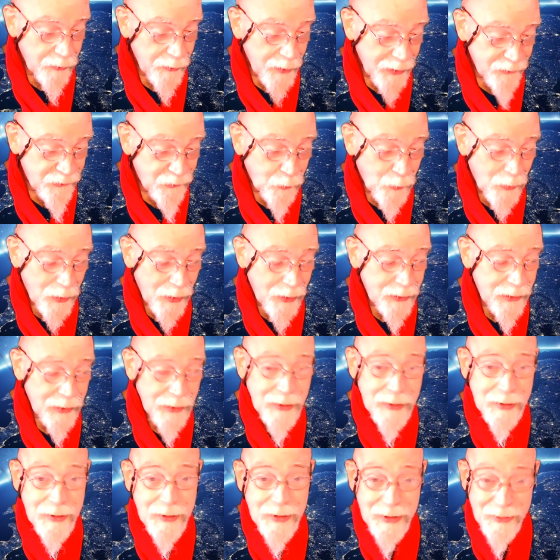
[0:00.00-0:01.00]
that's why
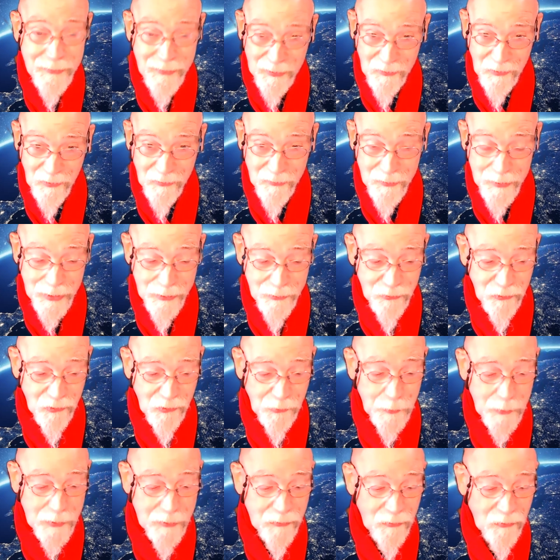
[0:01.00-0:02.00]
in these
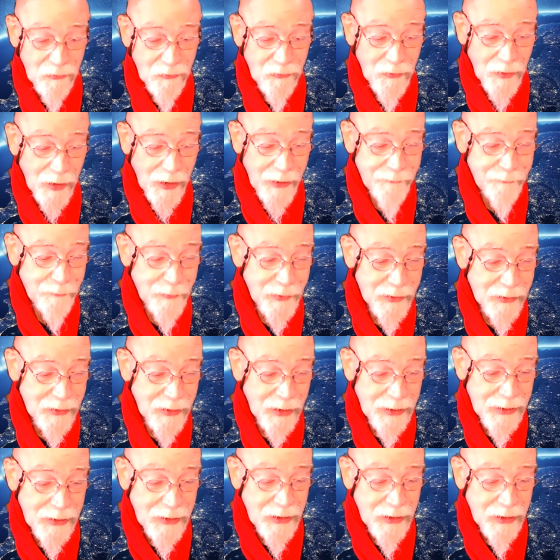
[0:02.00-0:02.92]
announcements, I've been